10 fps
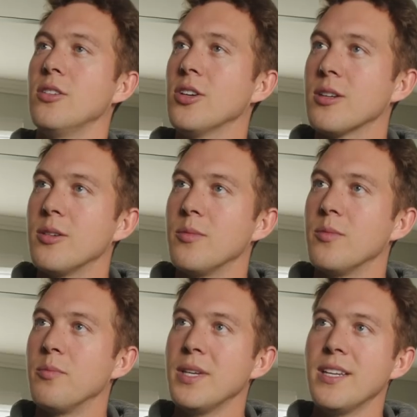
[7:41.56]
Look,
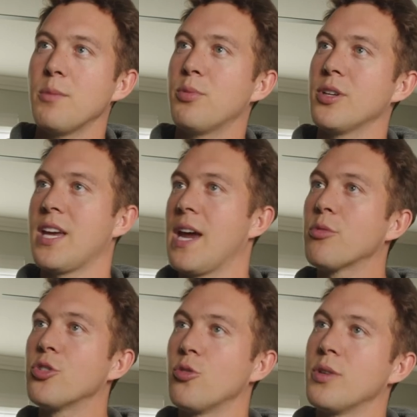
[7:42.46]
me and Dad put a
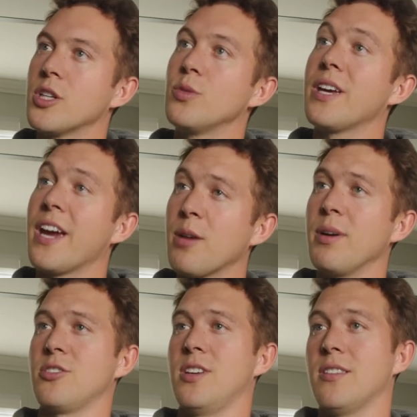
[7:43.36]
camera in your room because we care
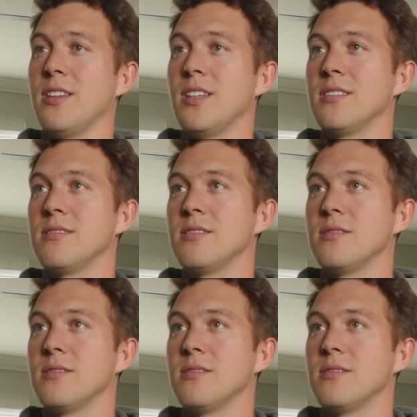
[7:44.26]
about you, Anthony.